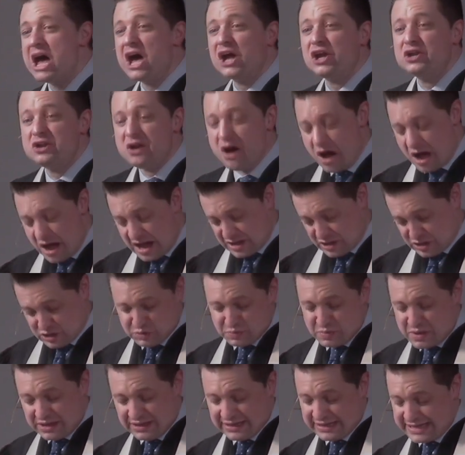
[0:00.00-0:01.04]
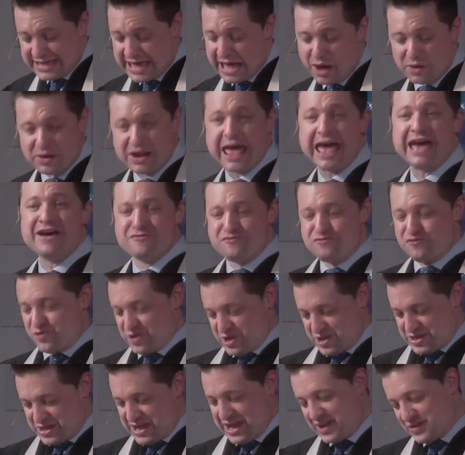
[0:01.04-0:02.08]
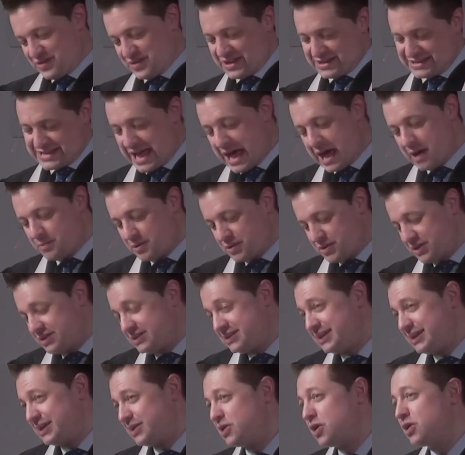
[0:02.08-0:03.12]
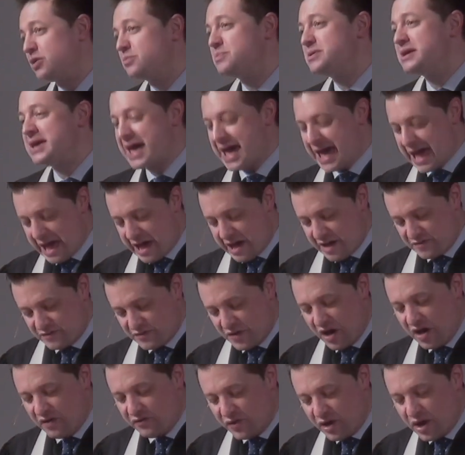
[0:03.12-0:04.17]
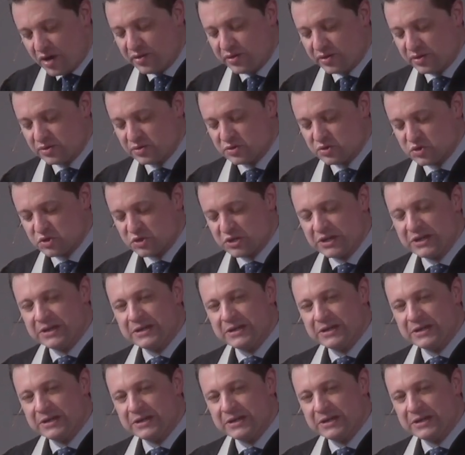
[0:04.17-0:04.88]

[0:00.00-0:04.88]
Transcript: not spelling out everything that Tabitha did on behalf of others.